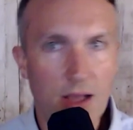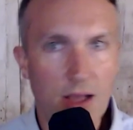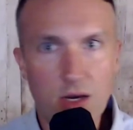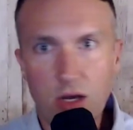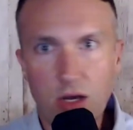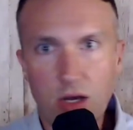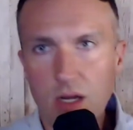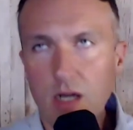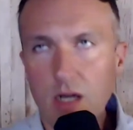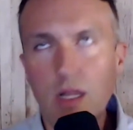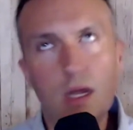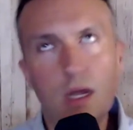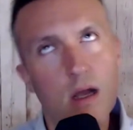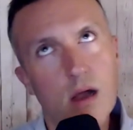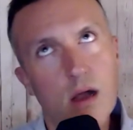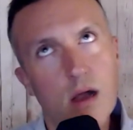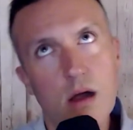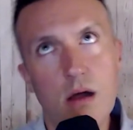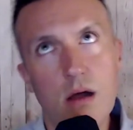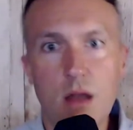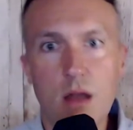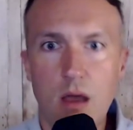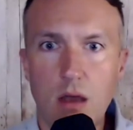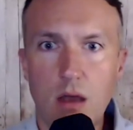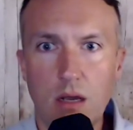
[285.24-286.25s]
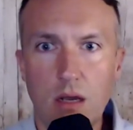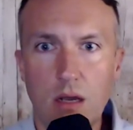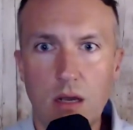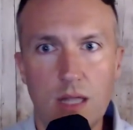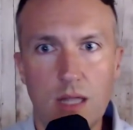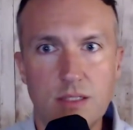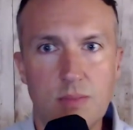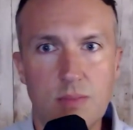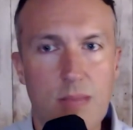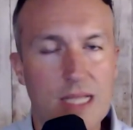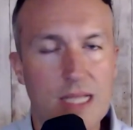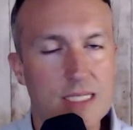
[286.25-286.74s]
know you're like, oh, no, I'm going to have
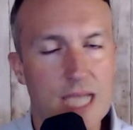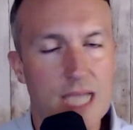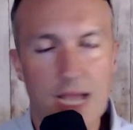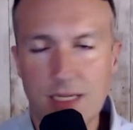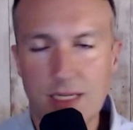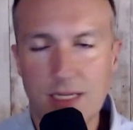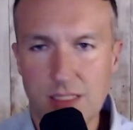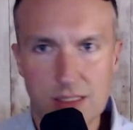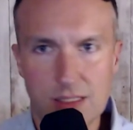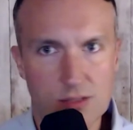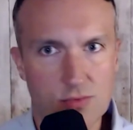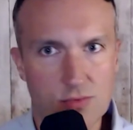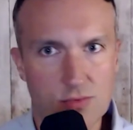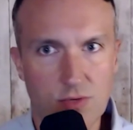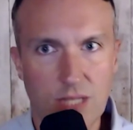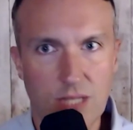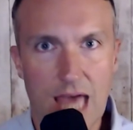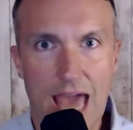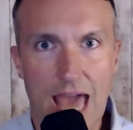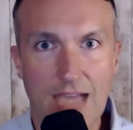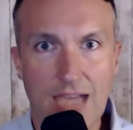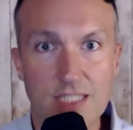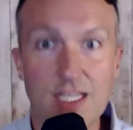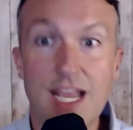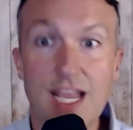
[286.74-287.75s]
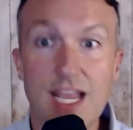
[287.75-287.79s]
to pay taxes. Relax.